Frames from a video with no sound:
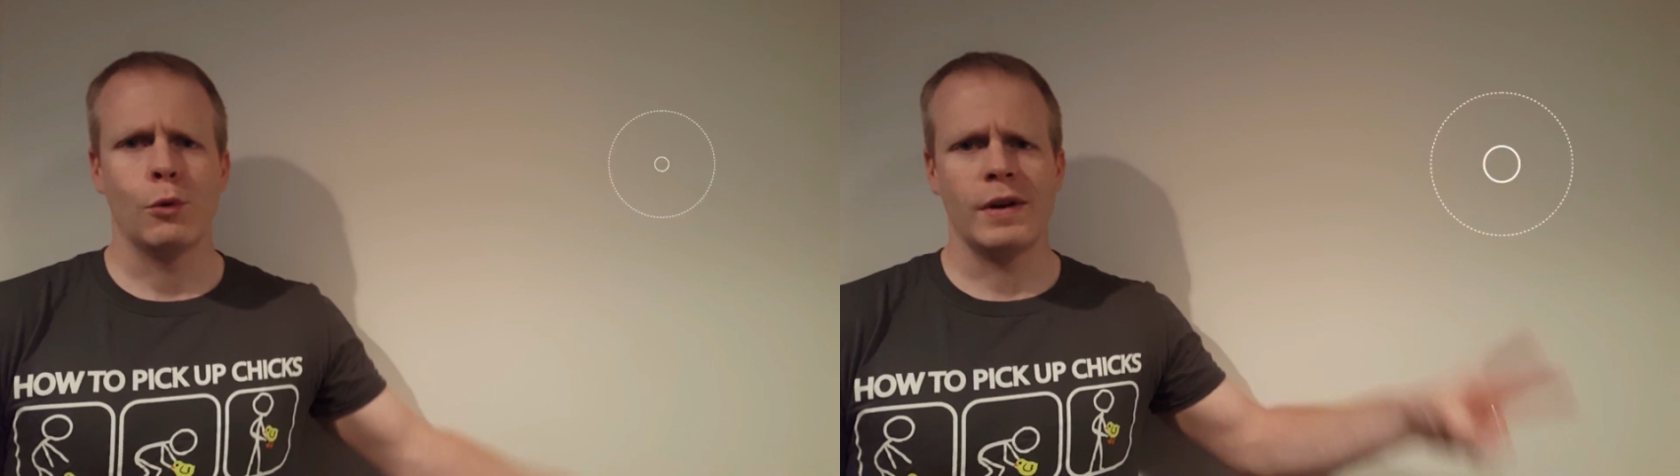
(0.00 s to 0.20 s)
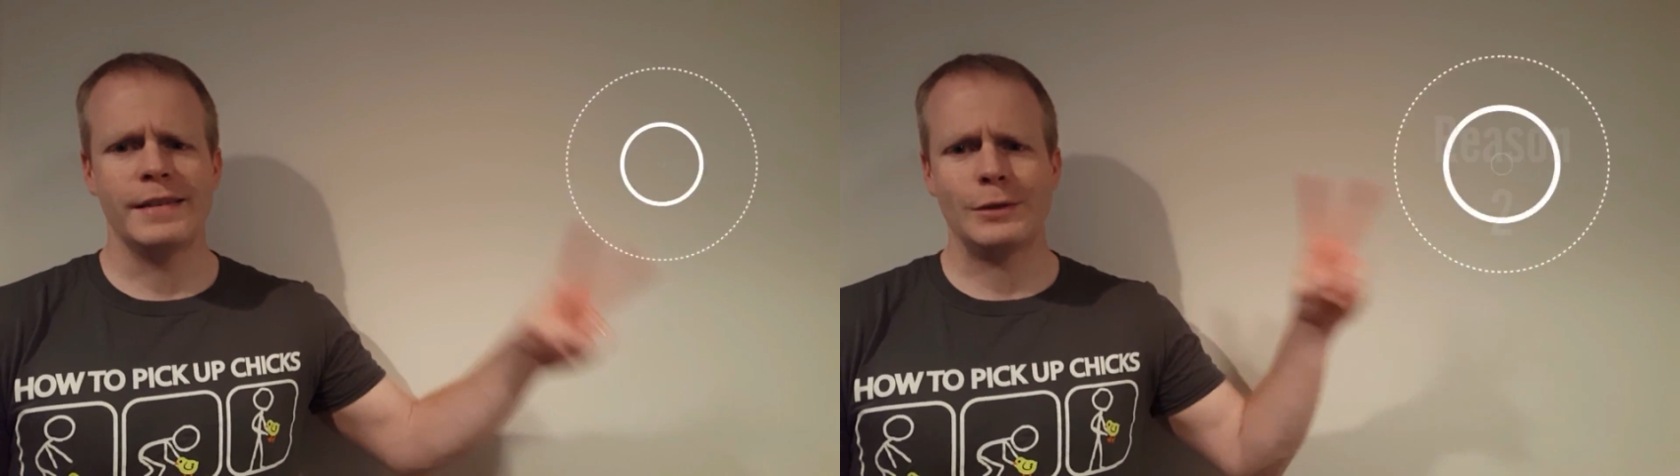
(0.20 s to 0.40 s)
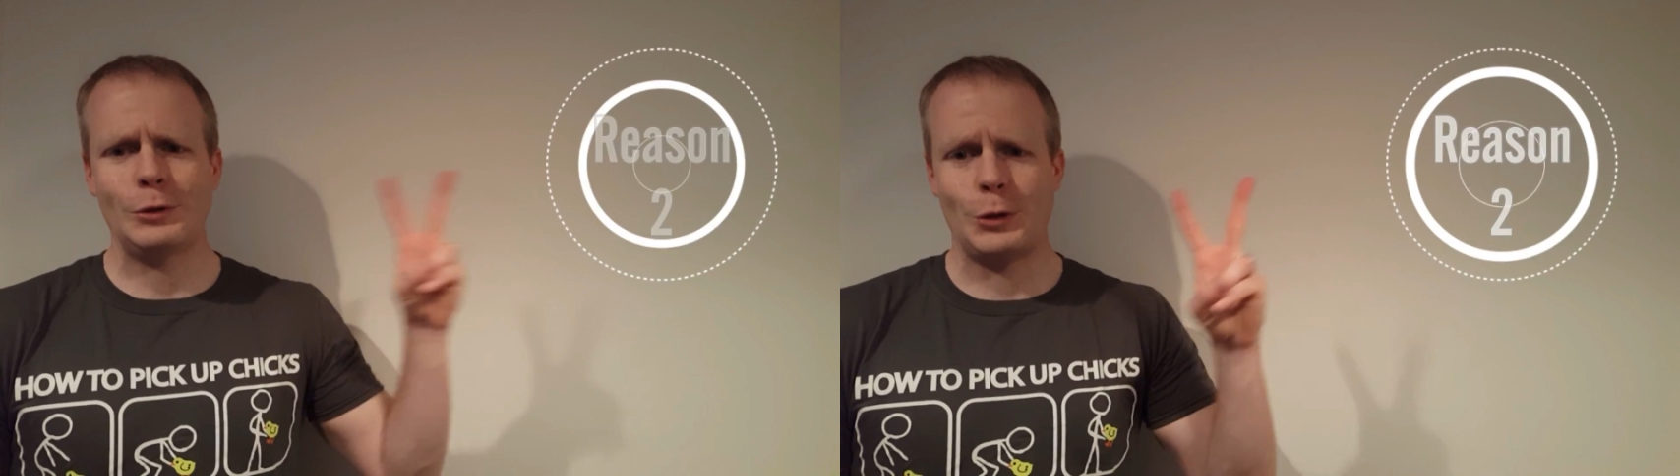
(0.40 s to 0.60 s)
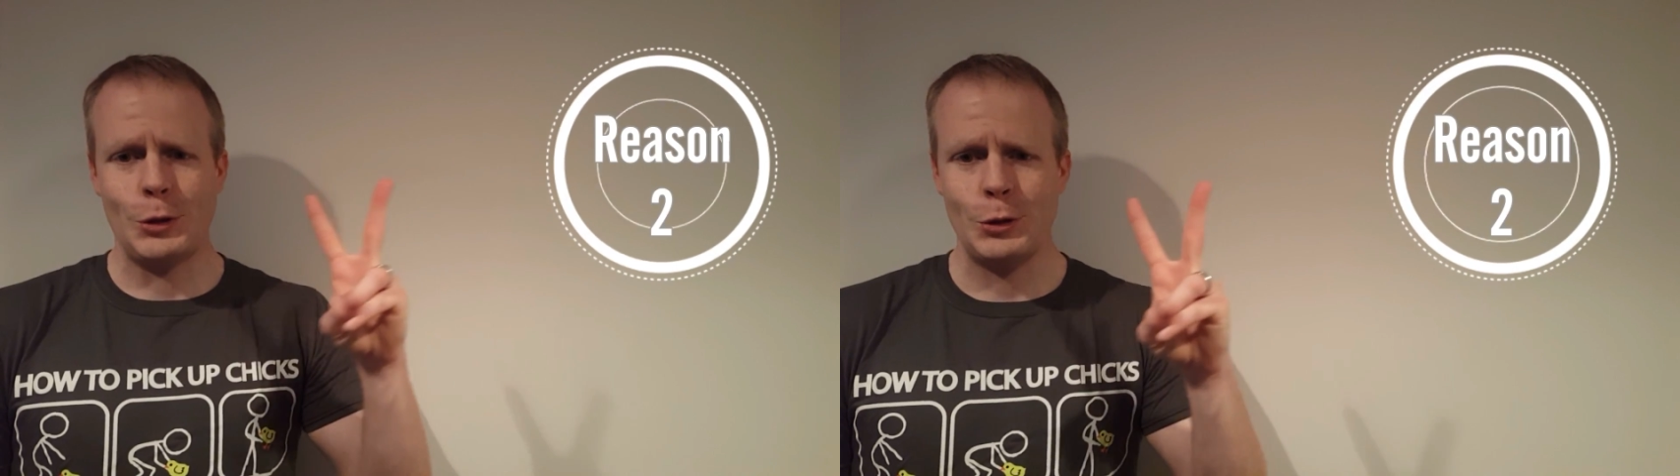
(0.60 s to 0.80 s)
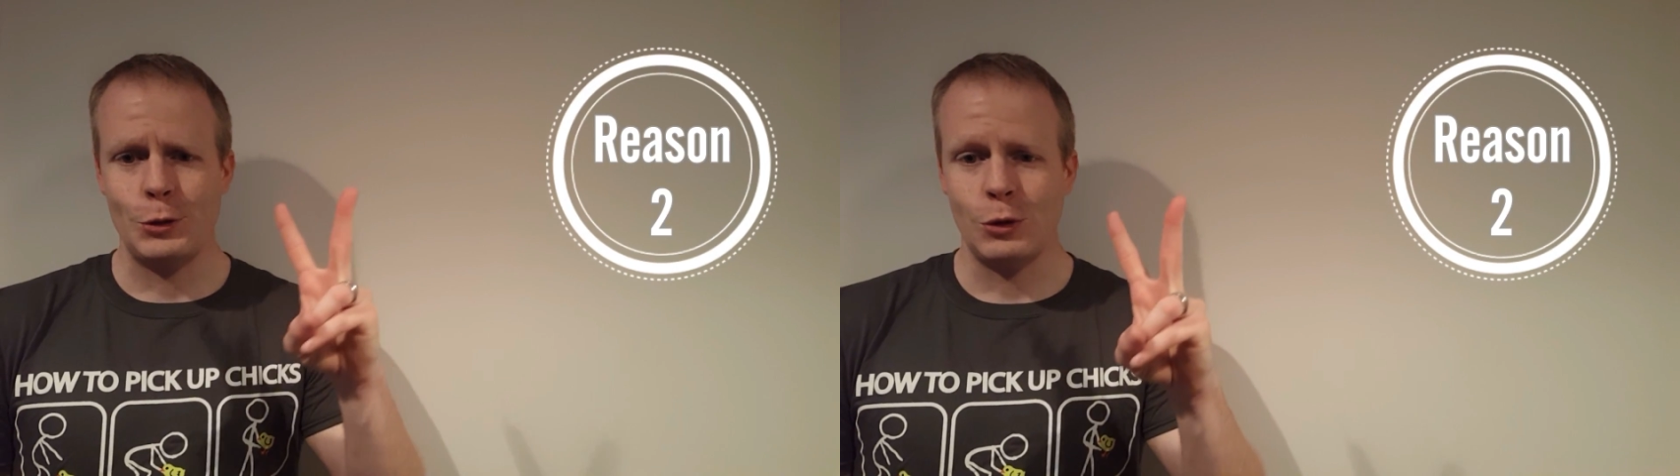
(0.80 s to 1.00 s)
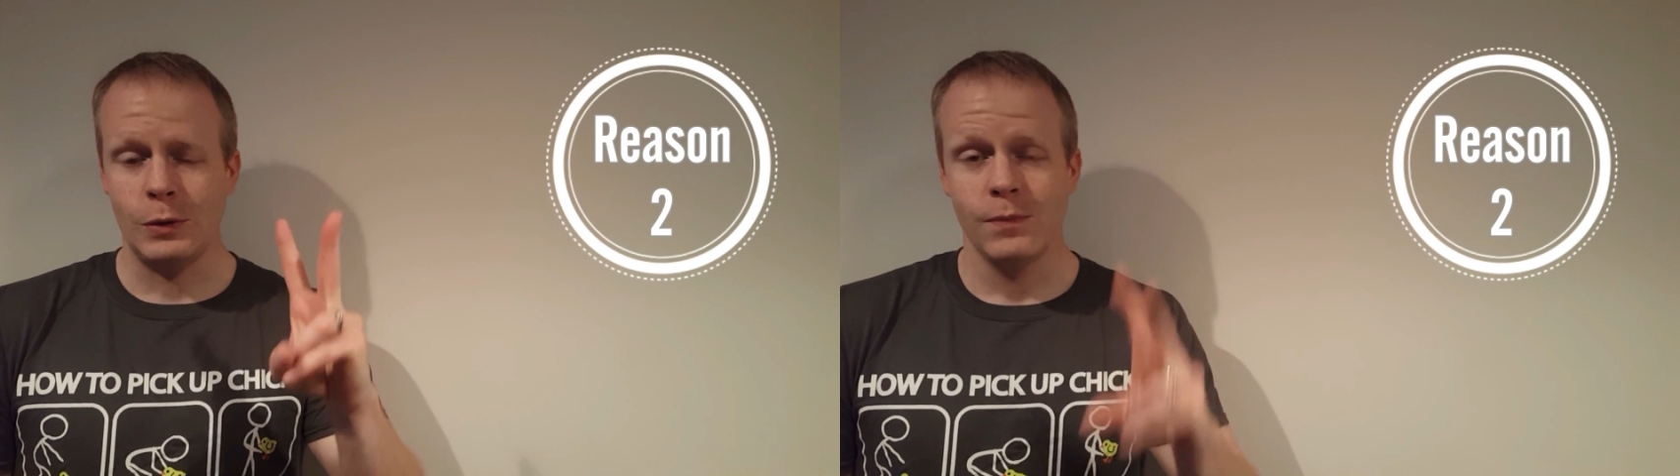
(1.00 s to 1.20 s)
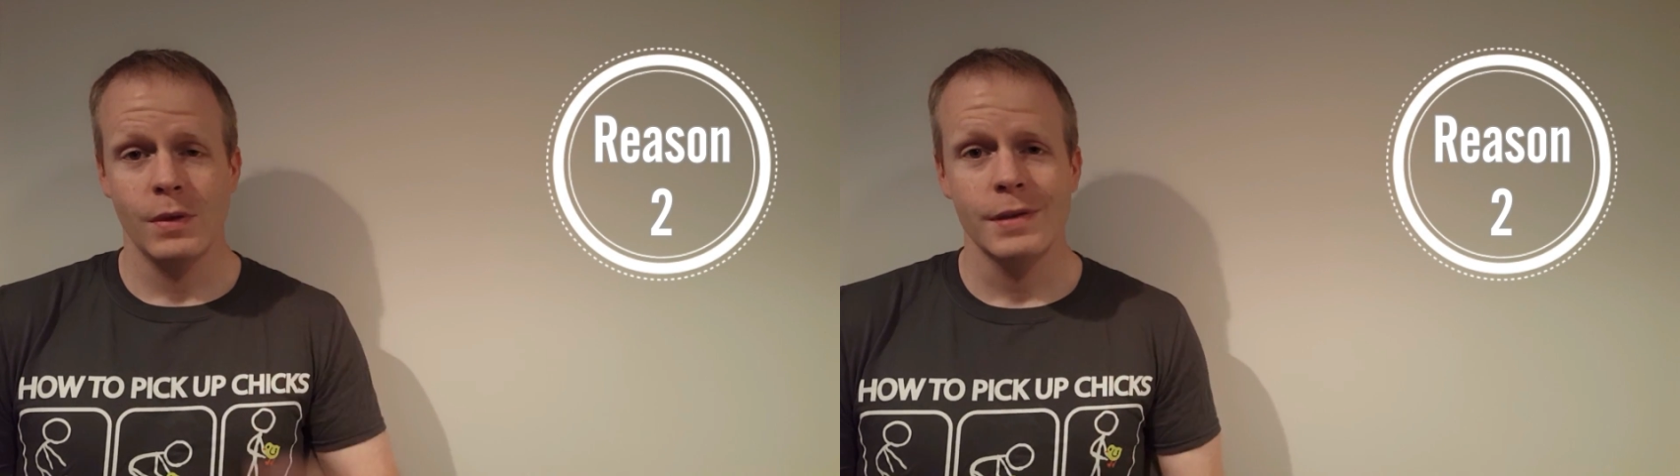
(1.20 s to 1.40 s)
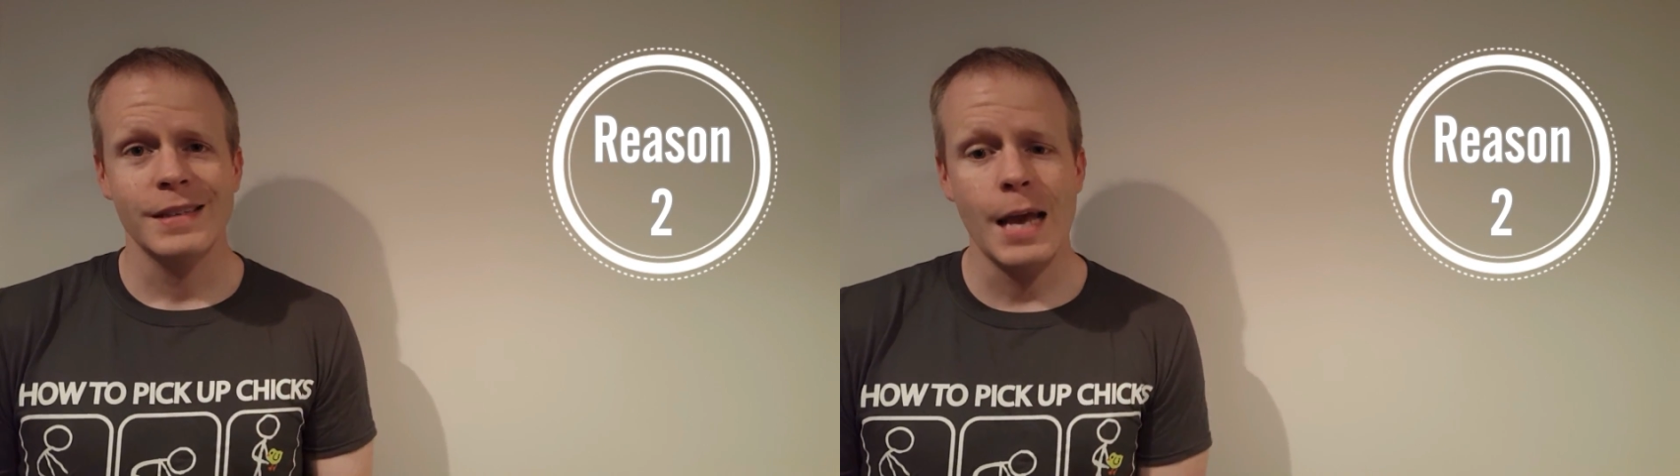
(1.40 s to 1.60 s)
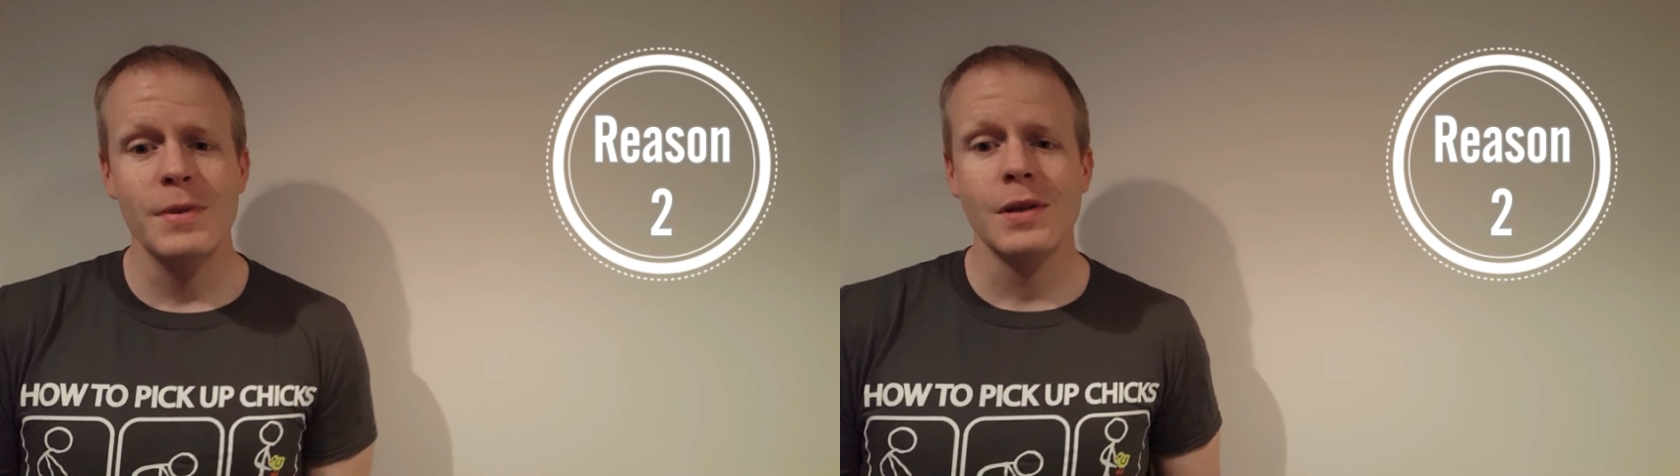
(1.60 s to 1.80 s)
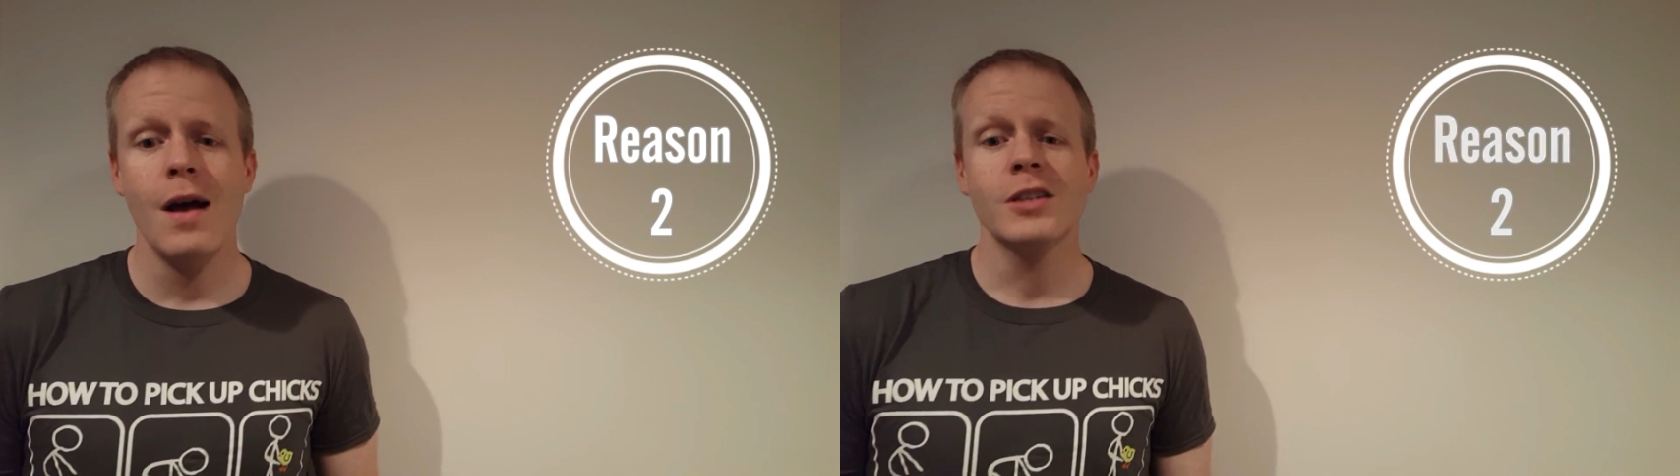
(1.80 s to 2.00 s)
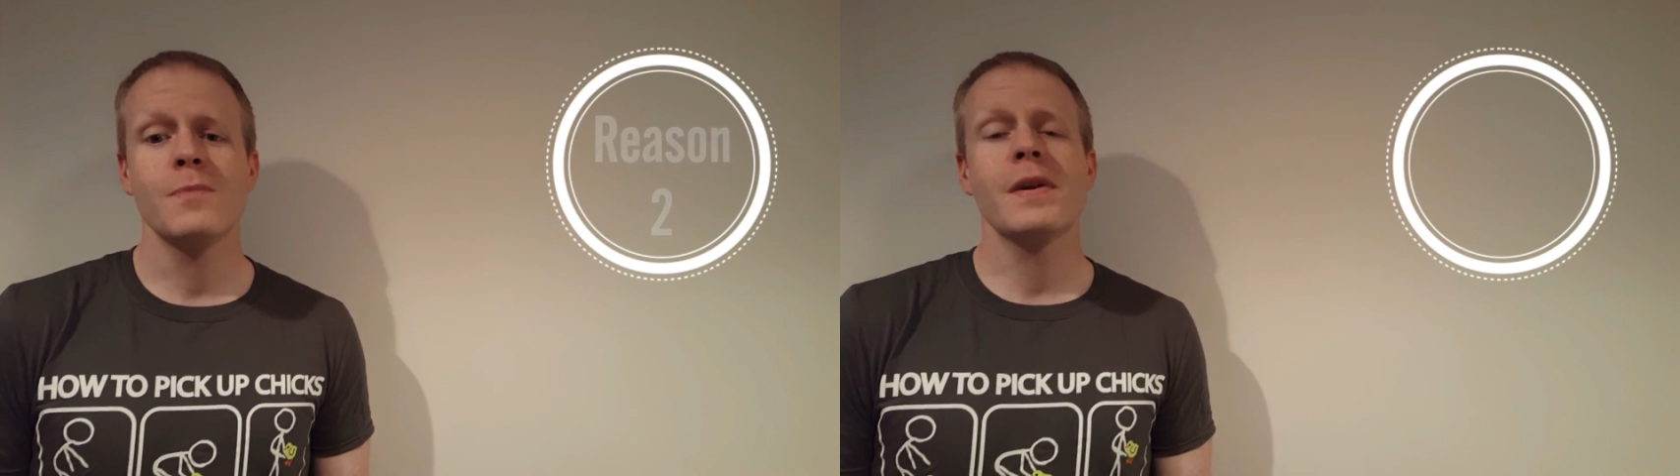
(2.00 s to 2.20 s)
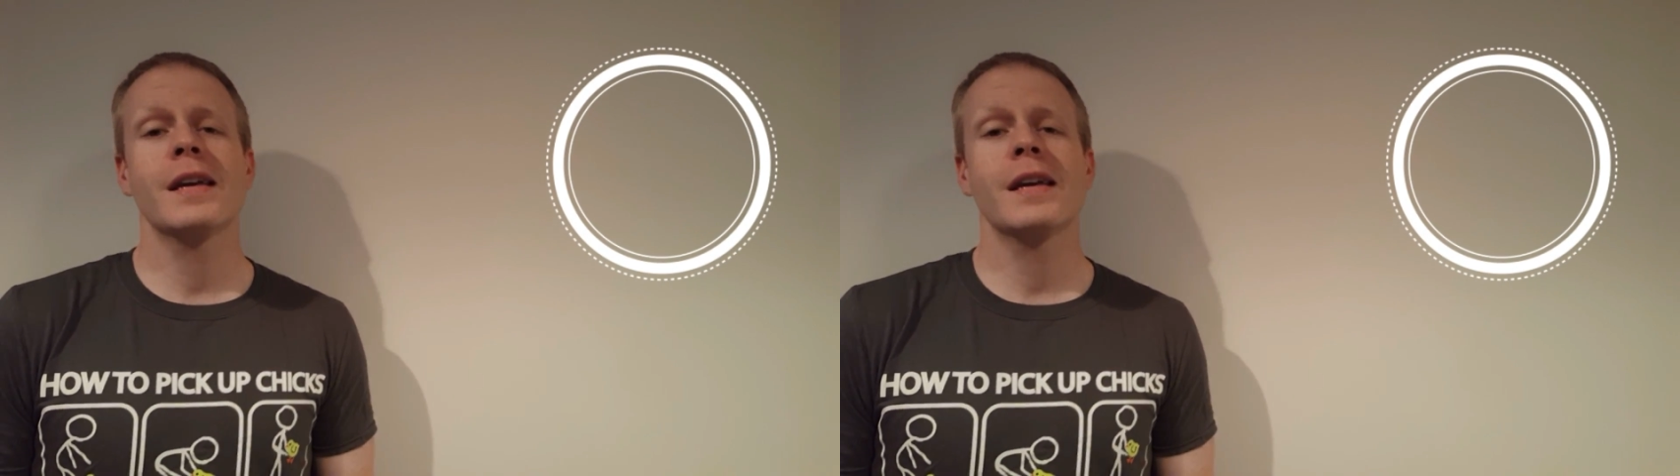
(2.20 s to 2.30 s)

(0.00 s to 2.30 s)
Reason 2. This game is awesome